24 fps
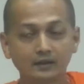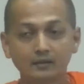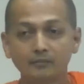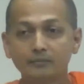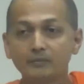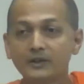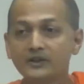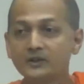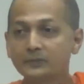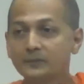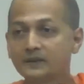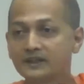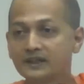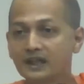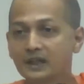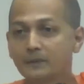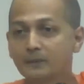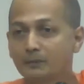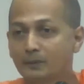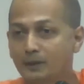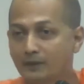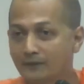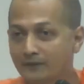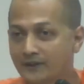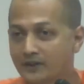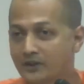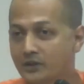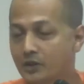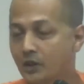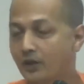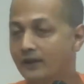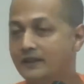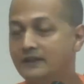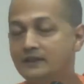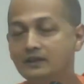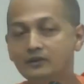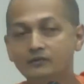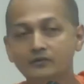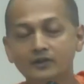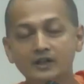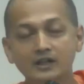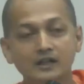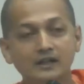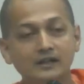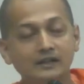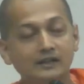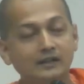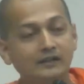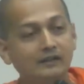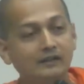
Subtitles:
must be capable of enjoying the world.